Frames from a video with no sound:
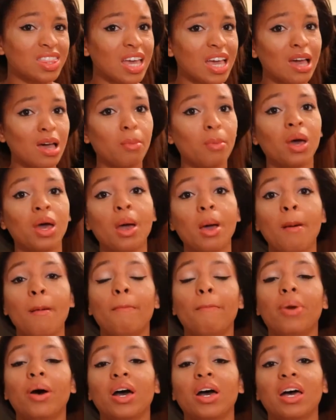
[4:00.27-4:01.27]
them.
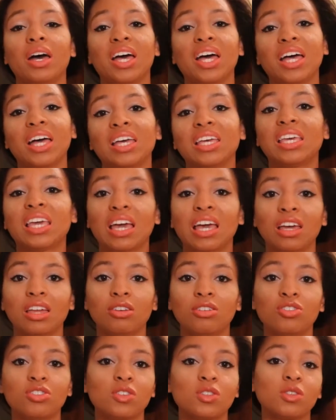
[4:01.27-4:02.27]
But
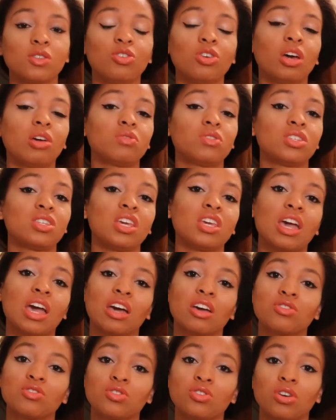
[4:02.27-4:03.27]
again, just you have to take
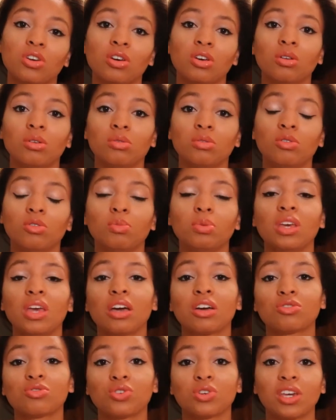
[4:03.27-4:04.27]
extra, you know, be
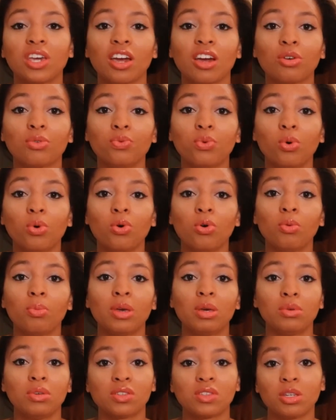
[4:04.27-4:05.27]
extra careful,
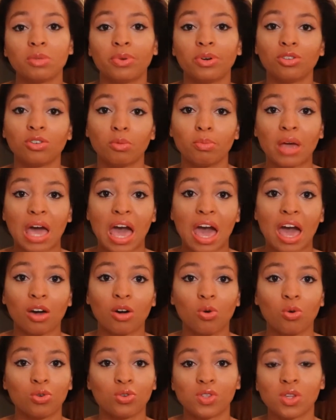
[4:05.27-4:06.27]
maybe sleep on your
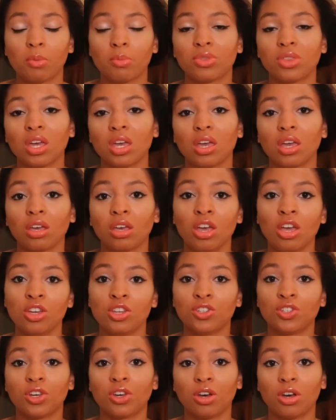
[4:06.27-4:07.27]
back or something
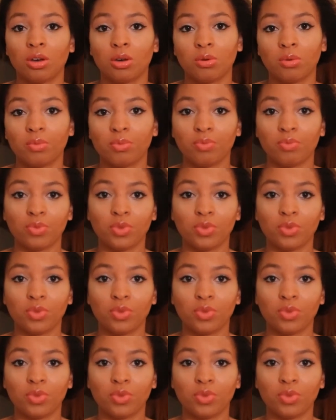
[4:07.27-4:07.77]
to,